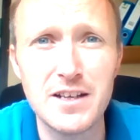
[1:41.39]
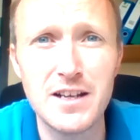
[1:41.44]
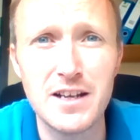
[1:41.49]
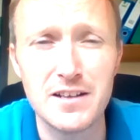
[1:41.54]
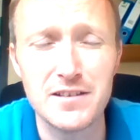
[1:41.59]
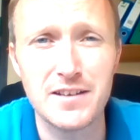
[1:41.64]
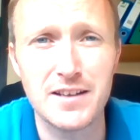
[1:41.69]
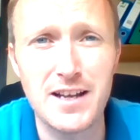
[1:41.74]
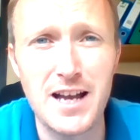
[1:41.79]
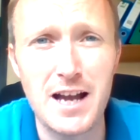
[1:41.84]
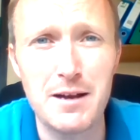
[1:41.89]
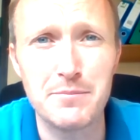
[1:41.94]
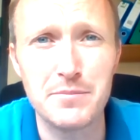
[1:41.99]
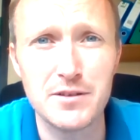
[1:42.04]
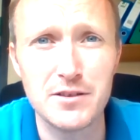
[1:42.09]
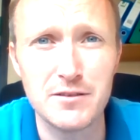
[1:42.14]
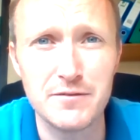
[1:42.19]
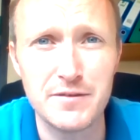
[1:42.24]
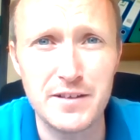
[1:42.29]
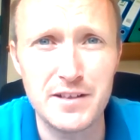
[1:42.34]
as the
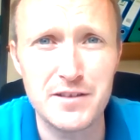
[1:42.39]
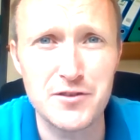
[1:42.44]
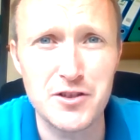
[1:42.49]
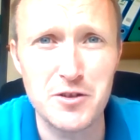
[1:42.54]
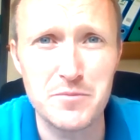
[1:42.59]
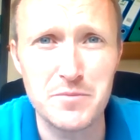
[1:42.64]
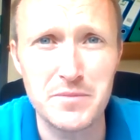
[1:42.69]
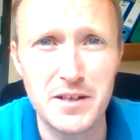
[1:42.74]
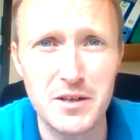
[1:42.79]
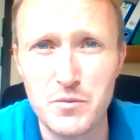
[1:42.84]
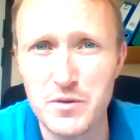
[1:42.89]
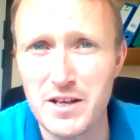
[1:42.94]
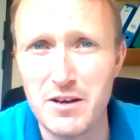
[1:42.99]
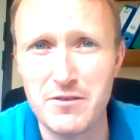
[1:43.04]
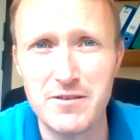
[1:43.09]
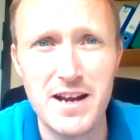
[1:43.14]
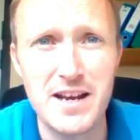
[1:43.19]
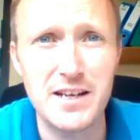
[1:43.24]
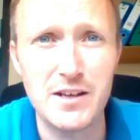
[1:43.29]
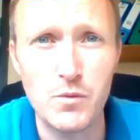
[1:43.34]
capital of East Germany
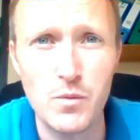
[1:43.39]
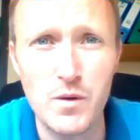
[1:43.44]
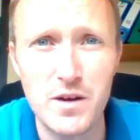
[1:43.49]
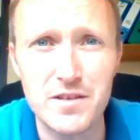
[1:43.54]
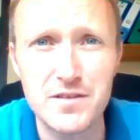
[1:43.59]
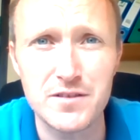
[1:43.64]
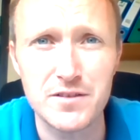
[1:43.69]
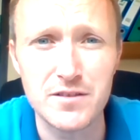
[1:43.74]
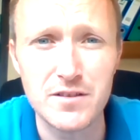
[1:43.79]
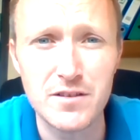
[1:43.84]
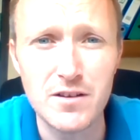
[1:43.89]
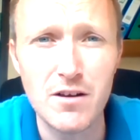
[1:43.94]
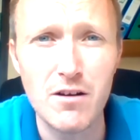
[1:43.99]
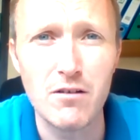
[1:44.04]
without any Western